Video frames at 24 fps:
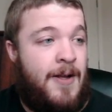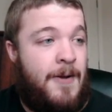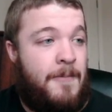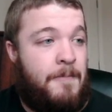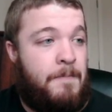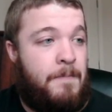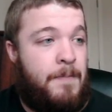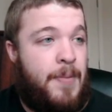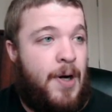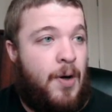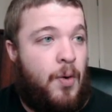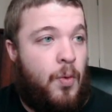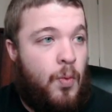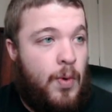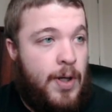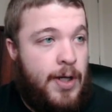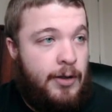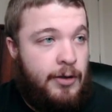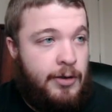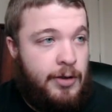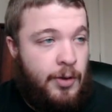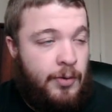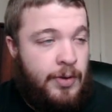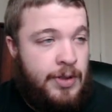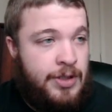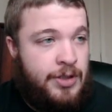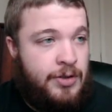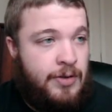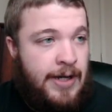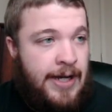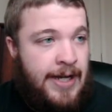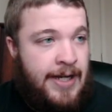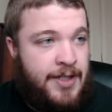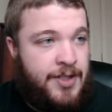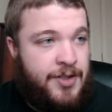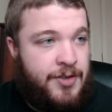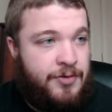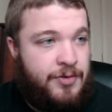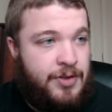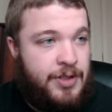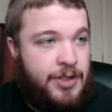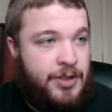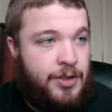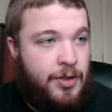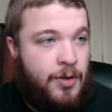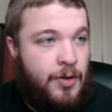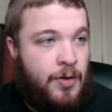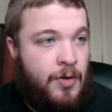But we are going to actually
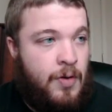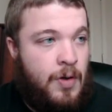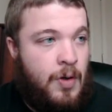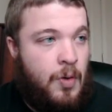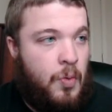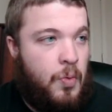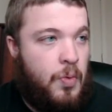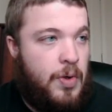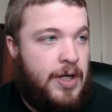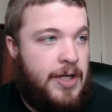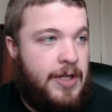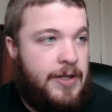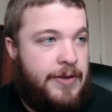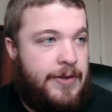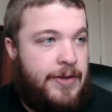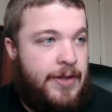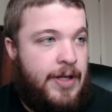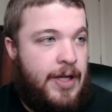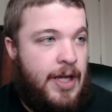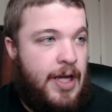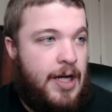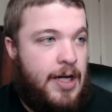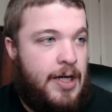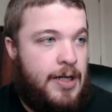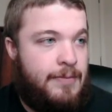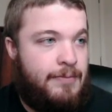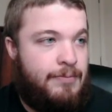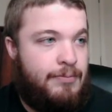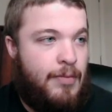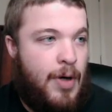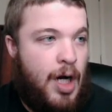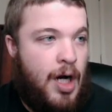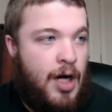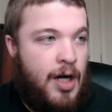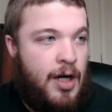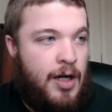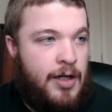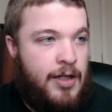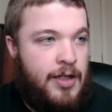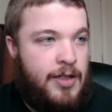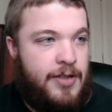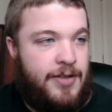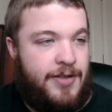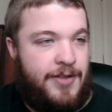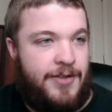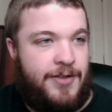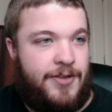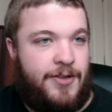go with Ahmad
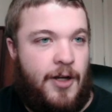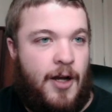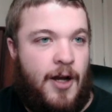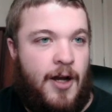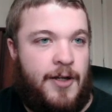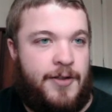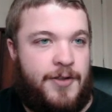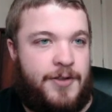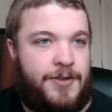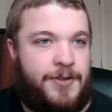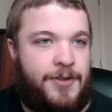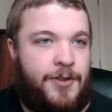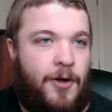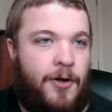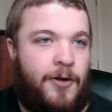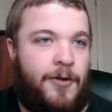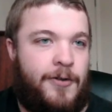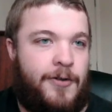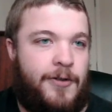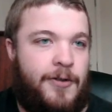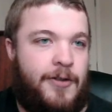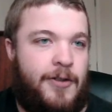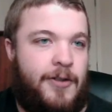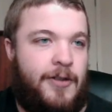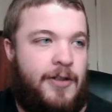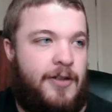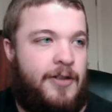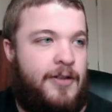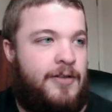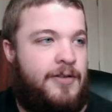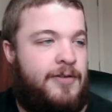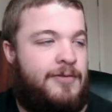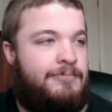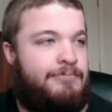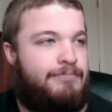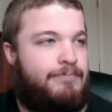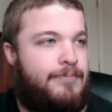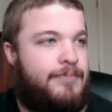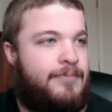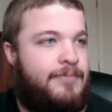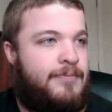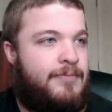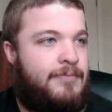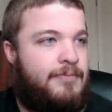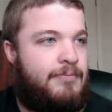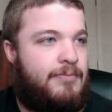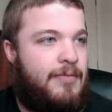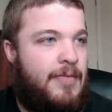Sauce Gardner.
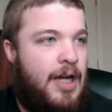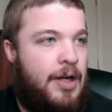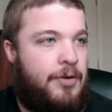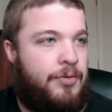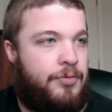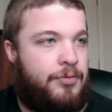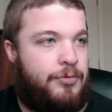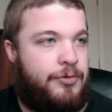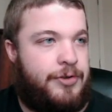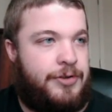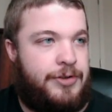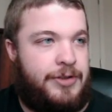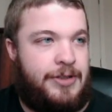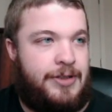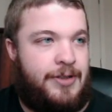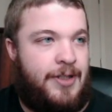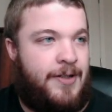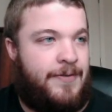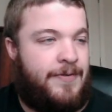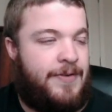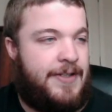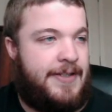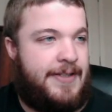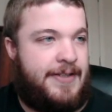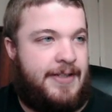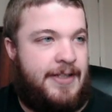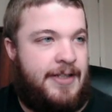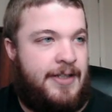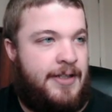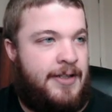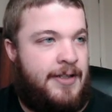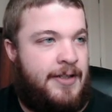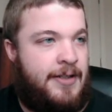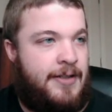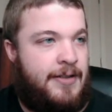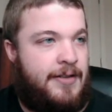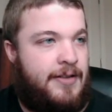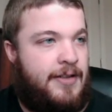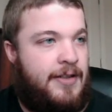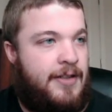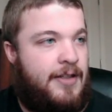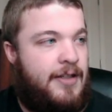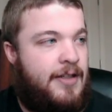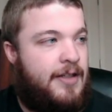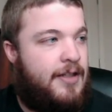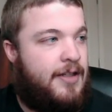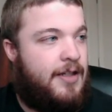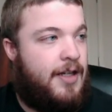I really love this kid.
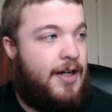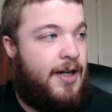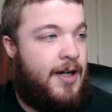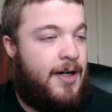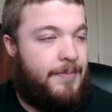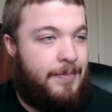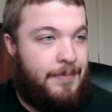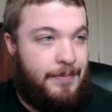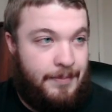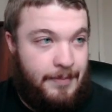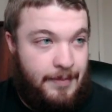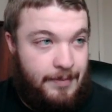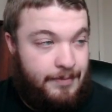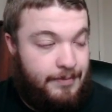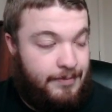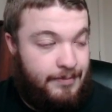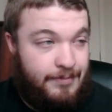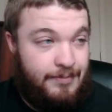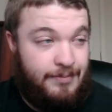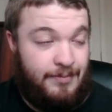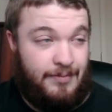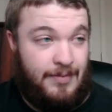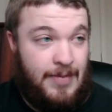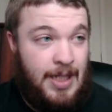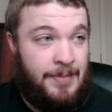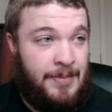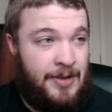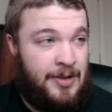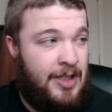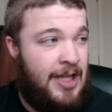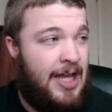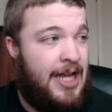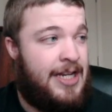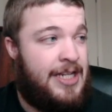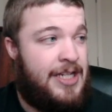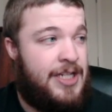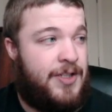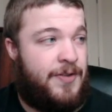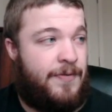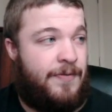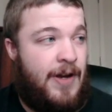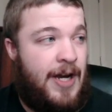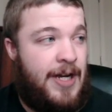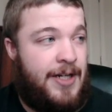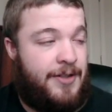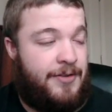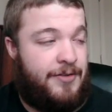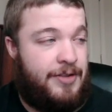I'm glad he's
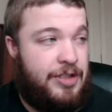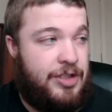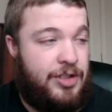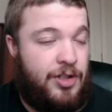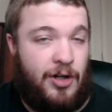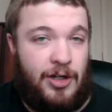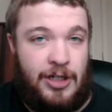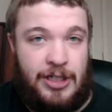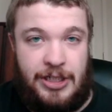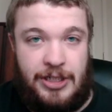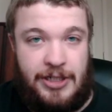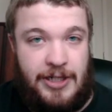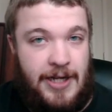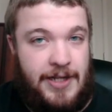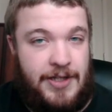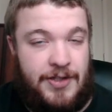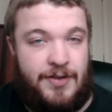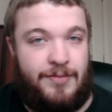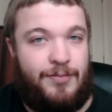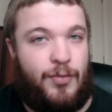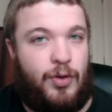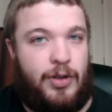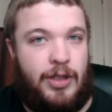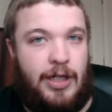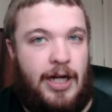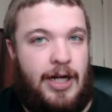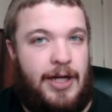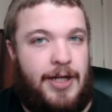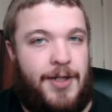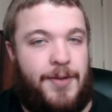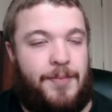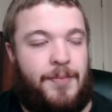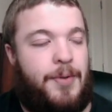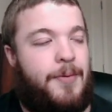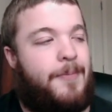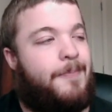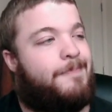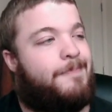finally starting to get some more hype.